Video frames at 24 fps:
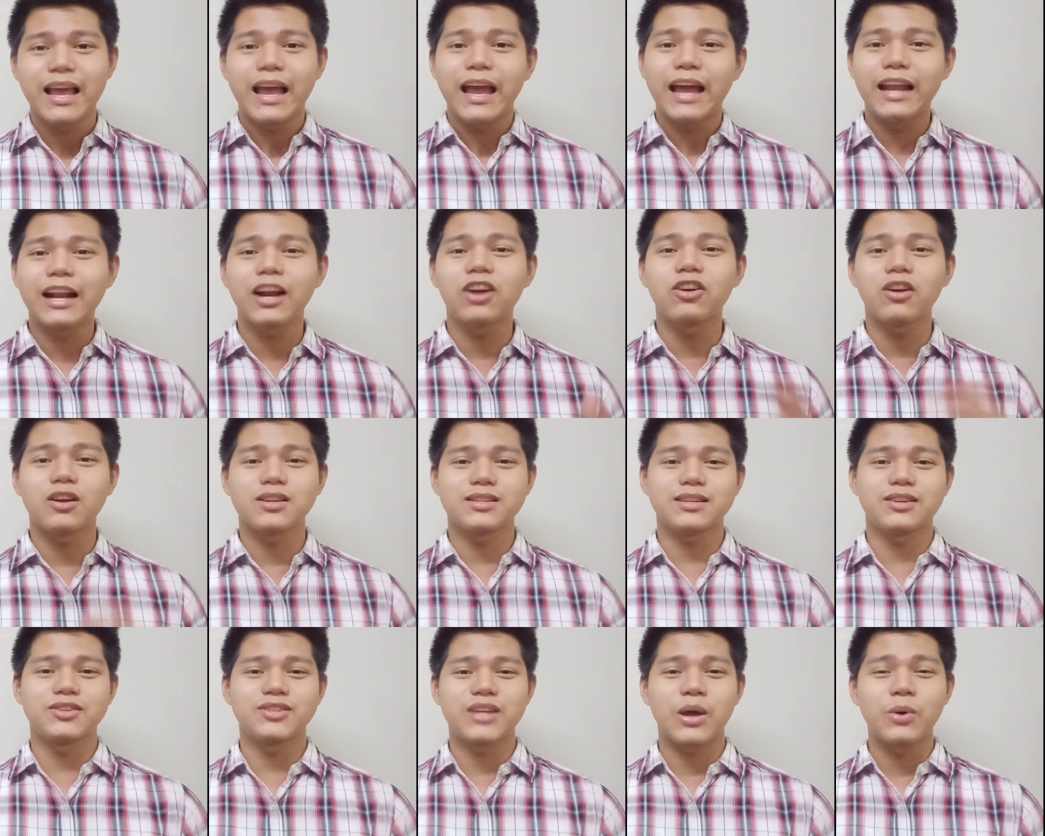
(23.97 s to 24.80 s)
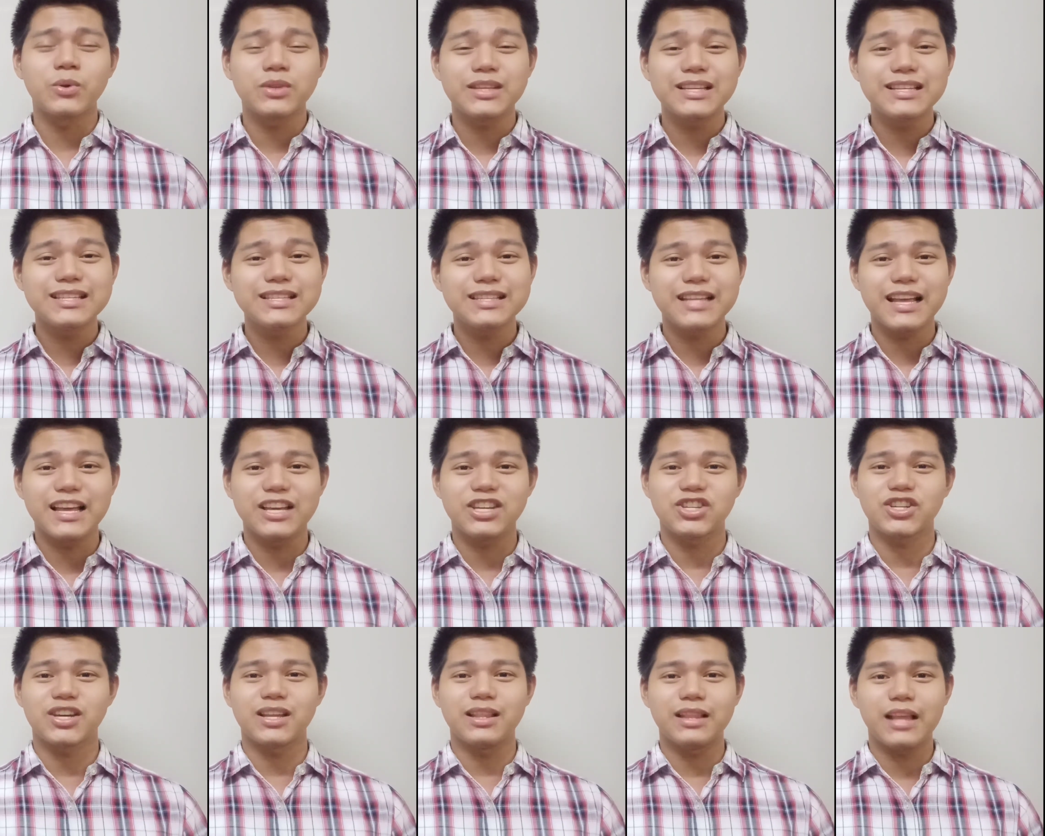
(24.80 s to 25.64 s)
and across our Southeast
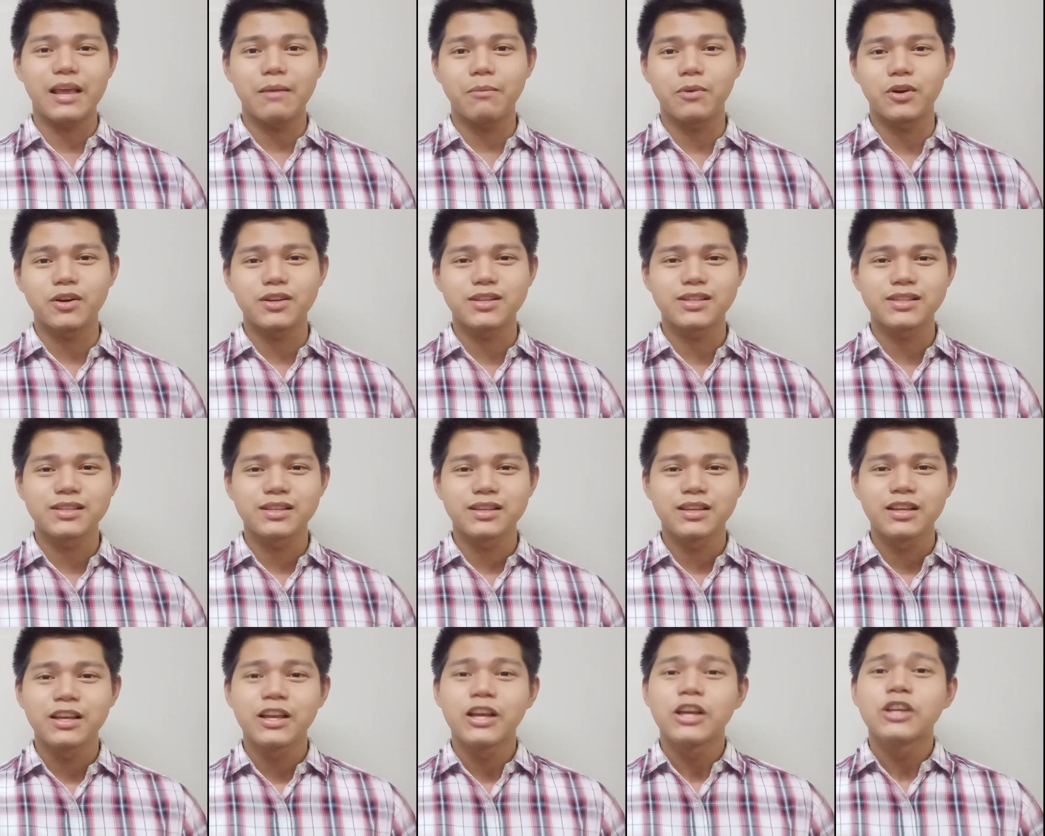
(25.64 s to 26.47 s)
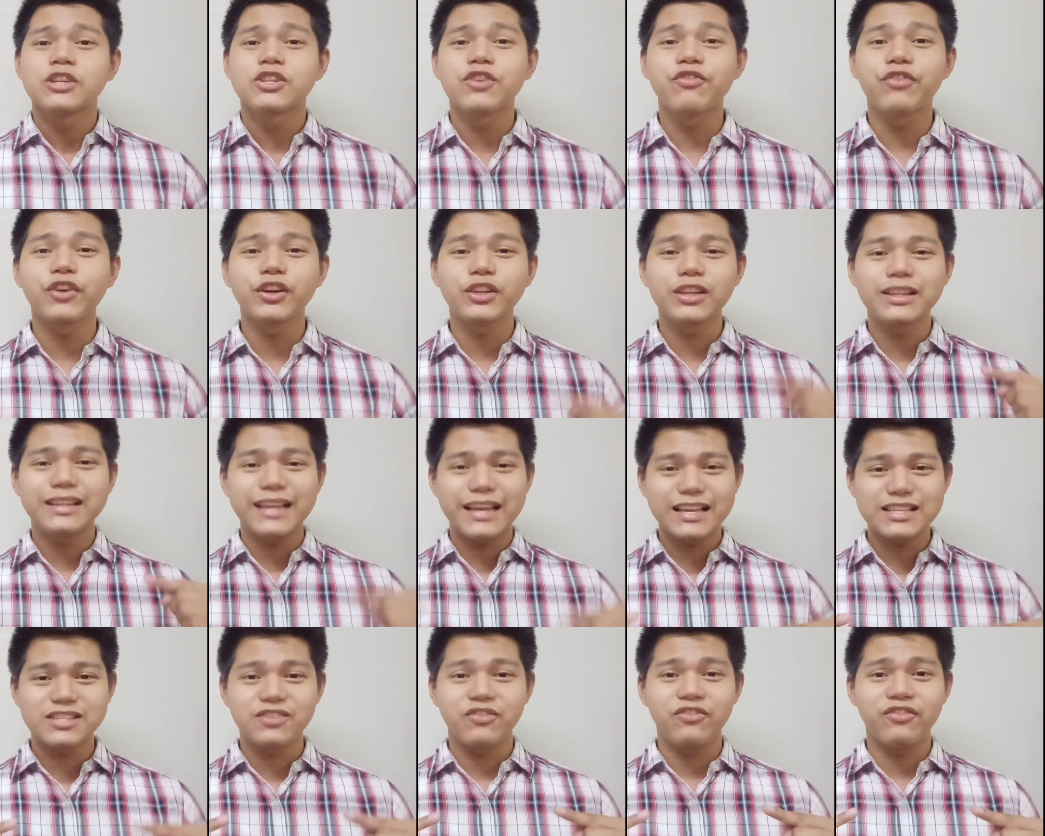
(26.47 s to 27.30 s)
Asian neighbors. So for
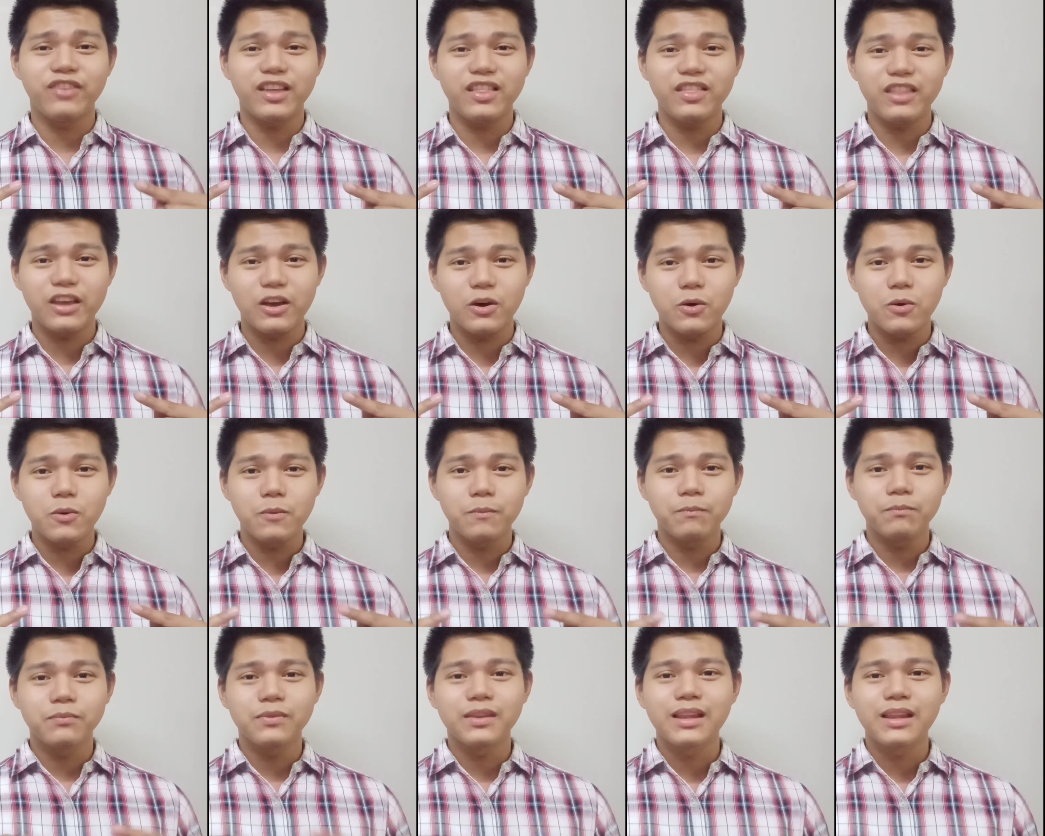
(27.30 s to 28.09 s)
today's video,